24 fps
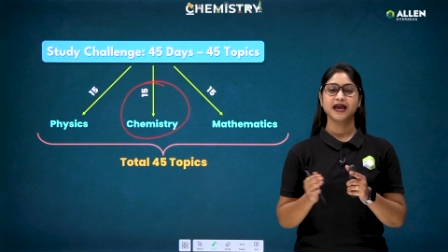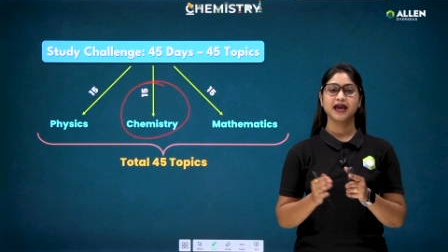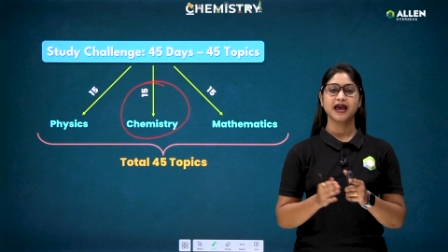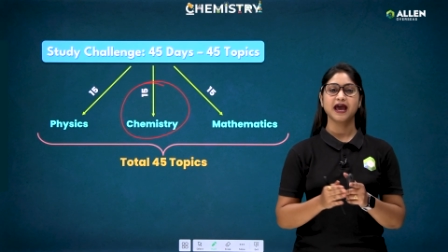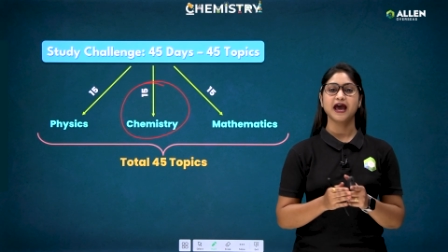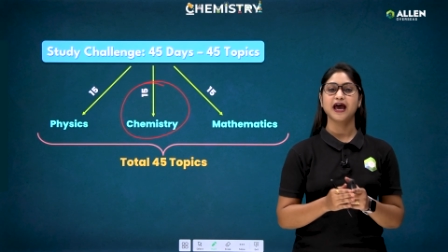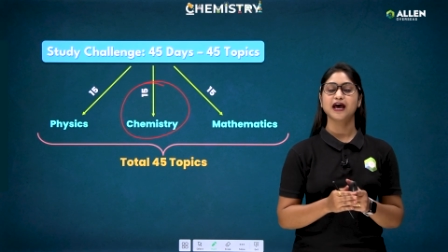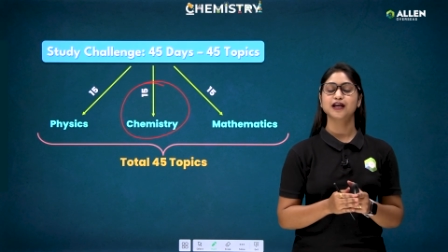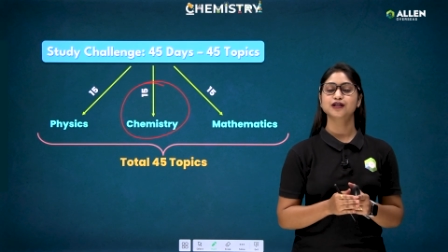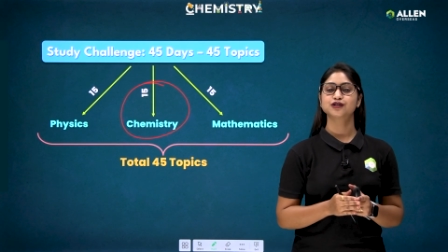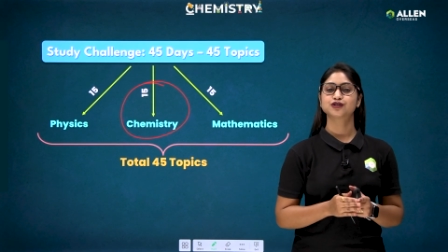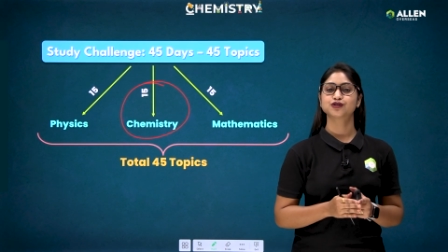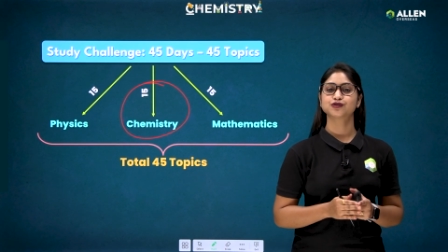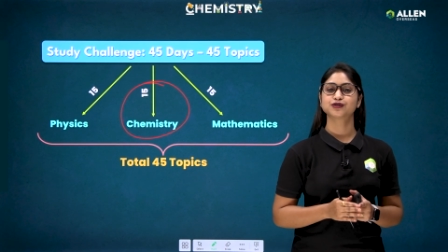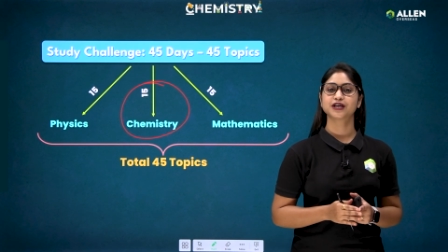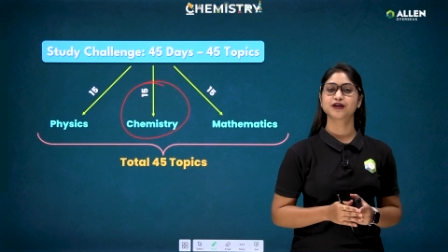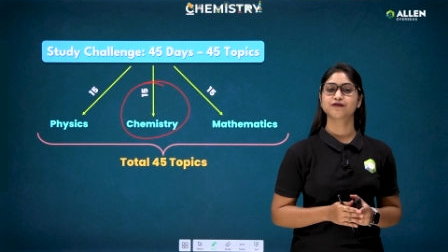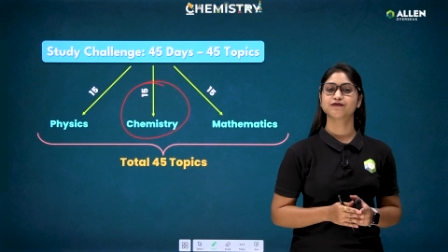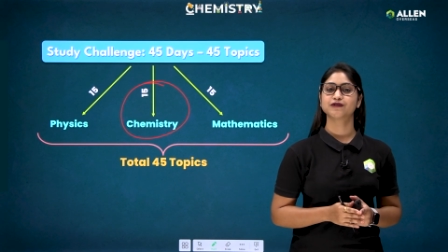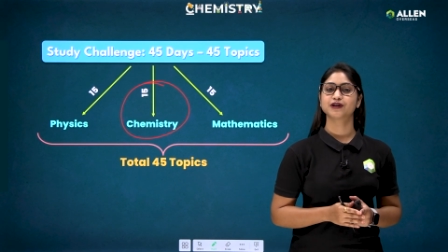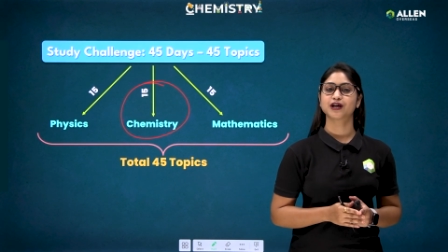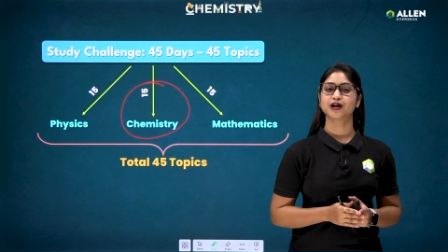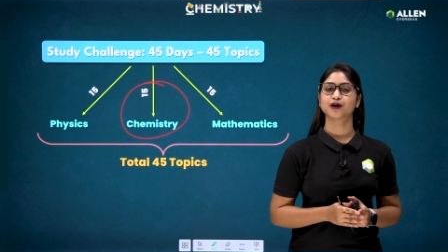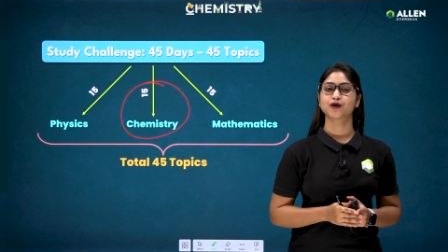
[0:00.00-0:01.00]
and today
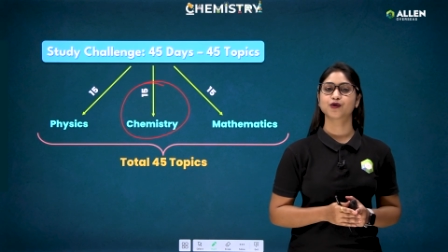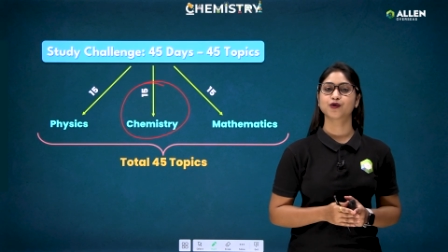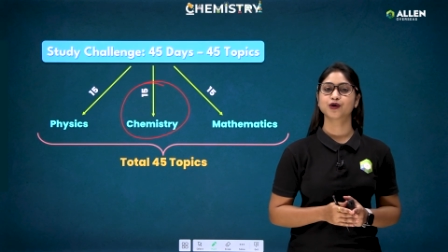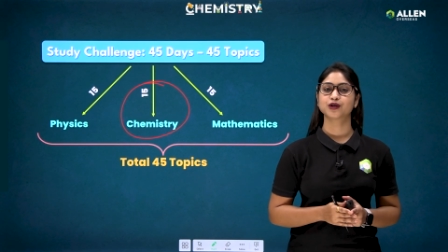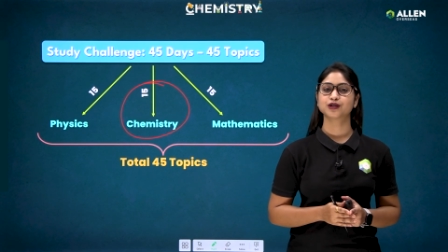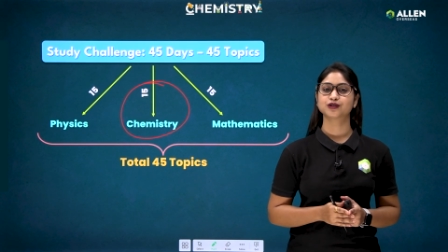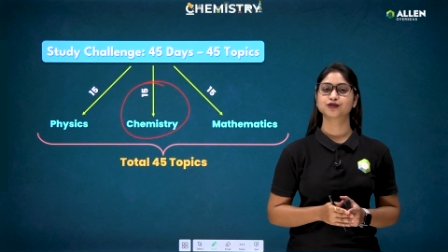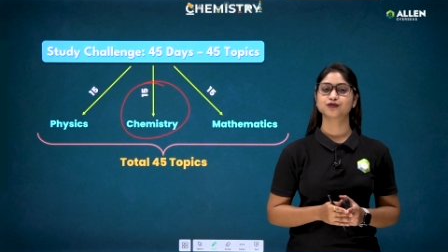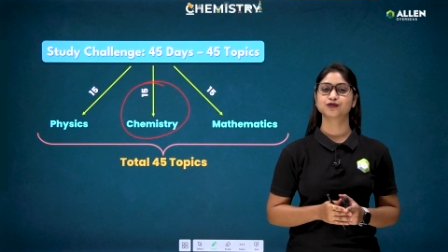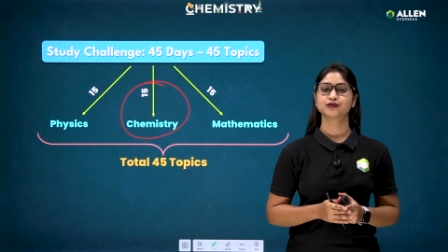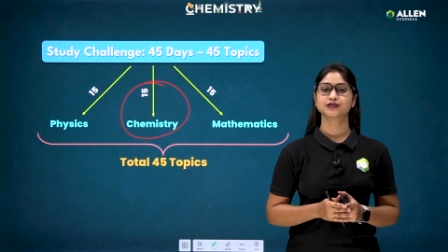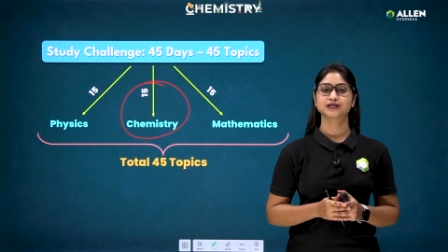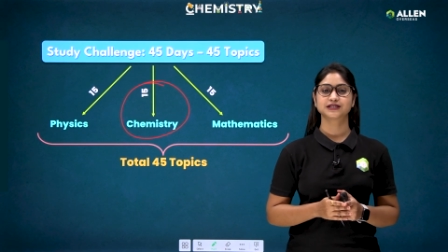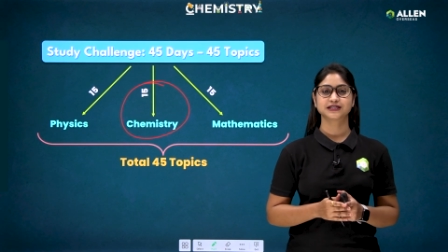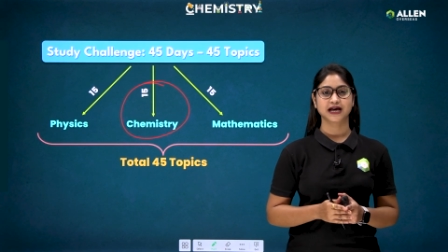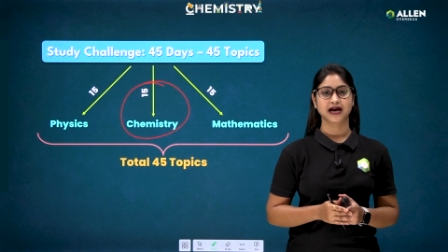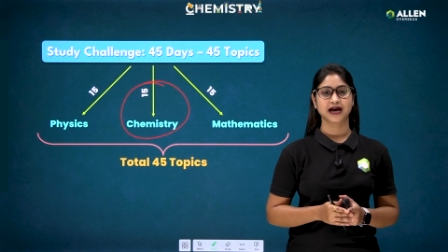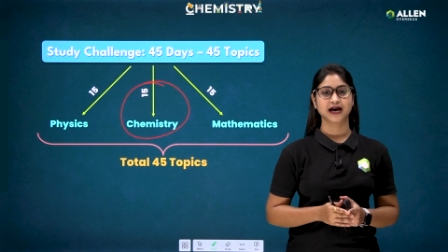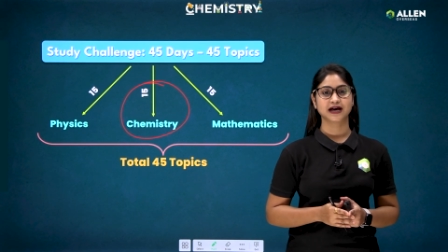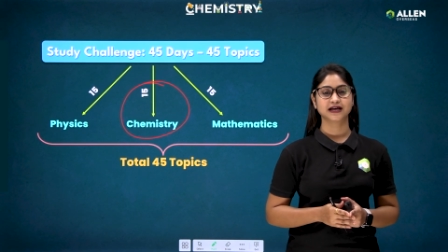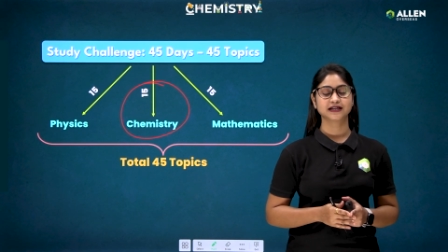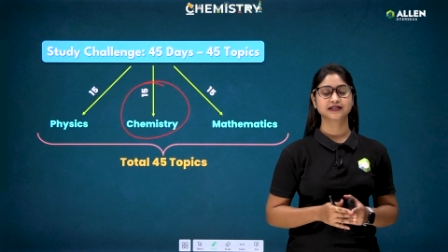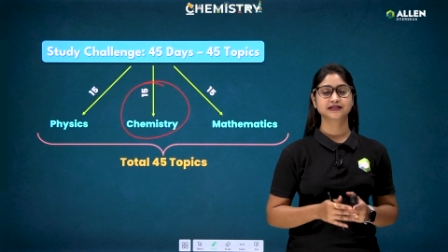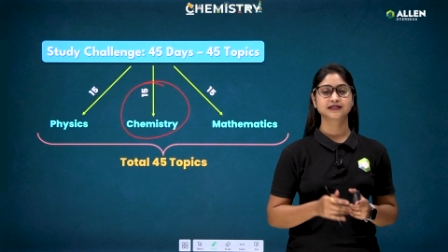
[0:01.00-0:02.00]
we are going to
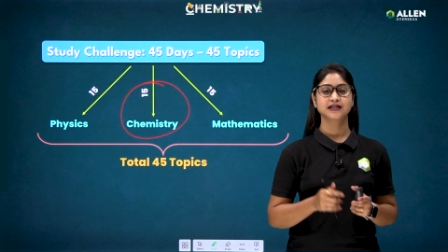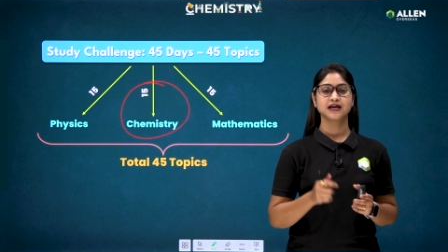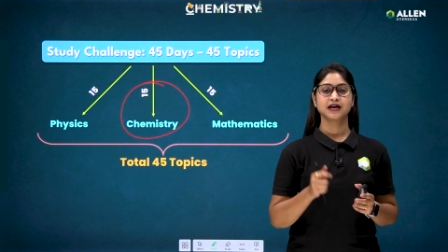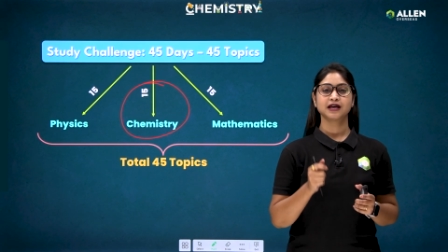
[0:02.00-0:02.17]
start